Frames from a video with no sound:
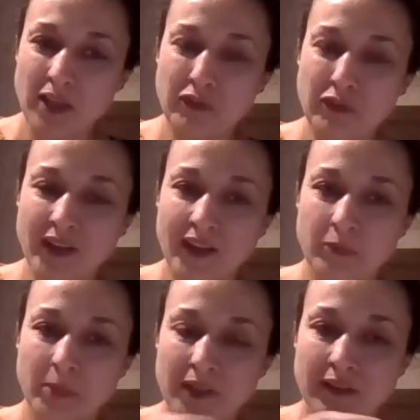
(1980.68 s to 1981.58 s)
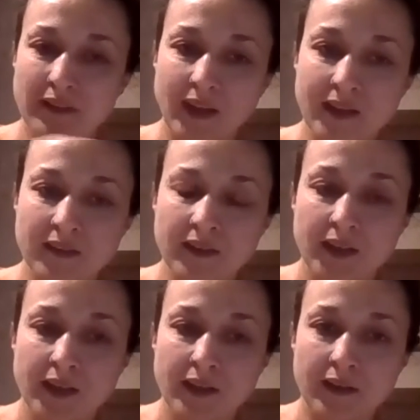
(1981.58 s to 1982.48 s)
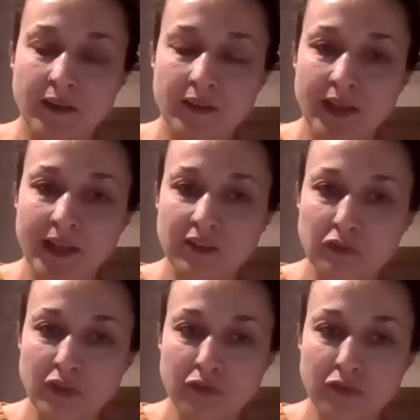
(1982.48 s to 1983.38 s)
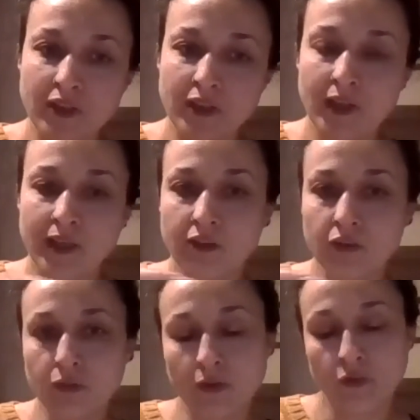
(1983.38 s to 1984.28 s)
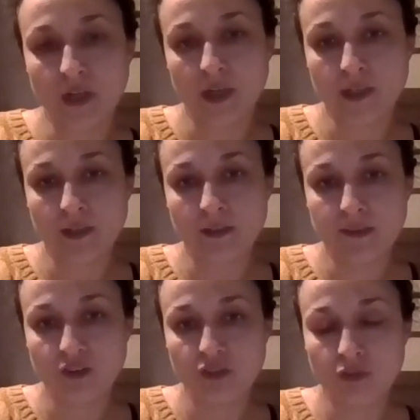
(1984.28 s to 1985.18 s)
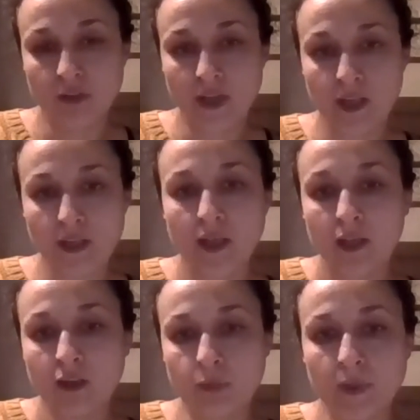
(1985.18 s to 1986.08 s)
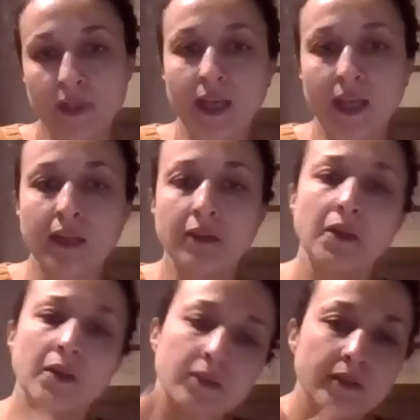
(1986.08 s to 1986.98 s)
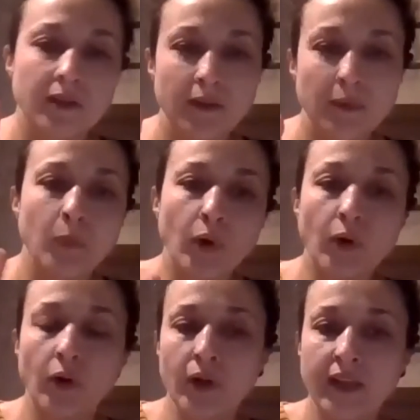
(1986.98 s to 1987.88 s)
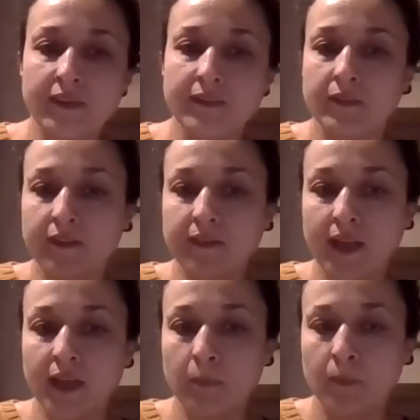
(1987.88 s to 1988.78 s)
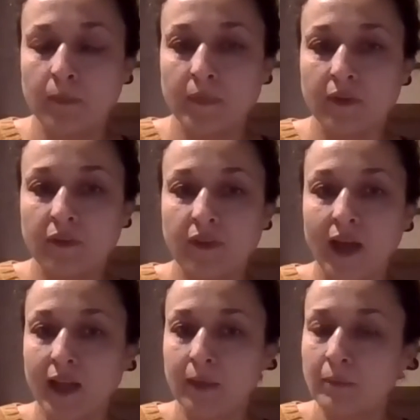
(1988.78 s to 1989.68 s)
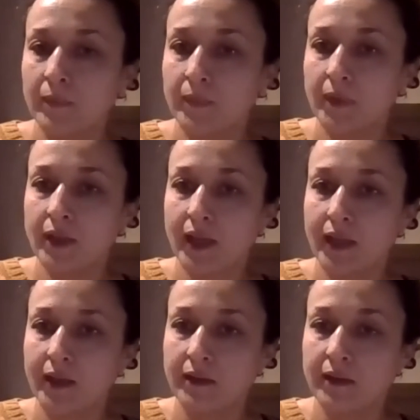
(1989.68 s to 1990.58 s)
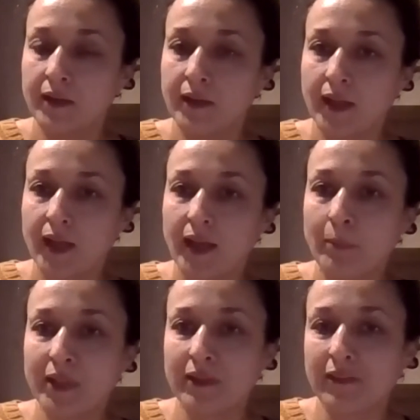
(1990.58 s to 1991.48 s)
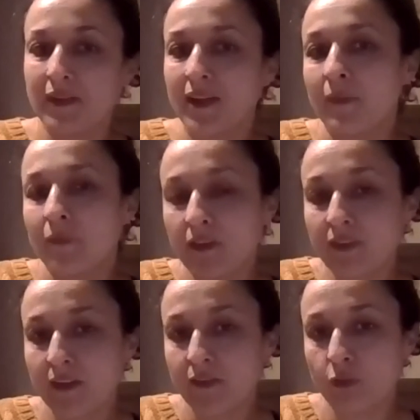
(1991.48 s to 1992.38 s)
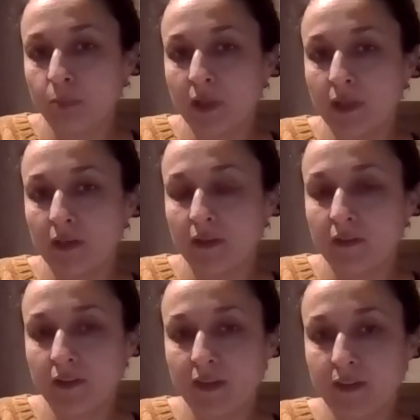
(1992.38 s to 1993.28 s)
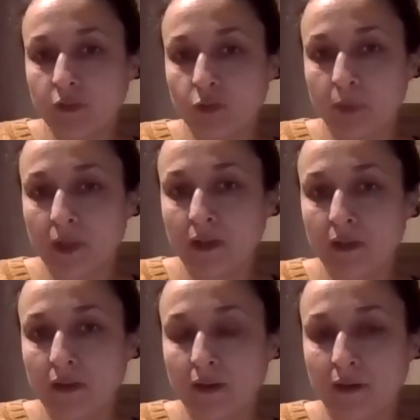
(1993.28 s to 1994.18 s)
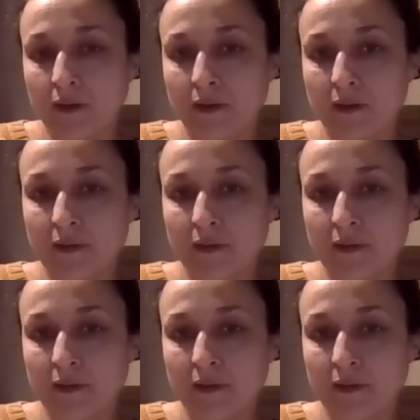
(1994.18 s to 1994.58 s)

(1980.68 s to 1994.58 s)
it has been done 1950 uh, and you do the realkalization today, you will gain more or less the same time again. But this has to be this has to be uh,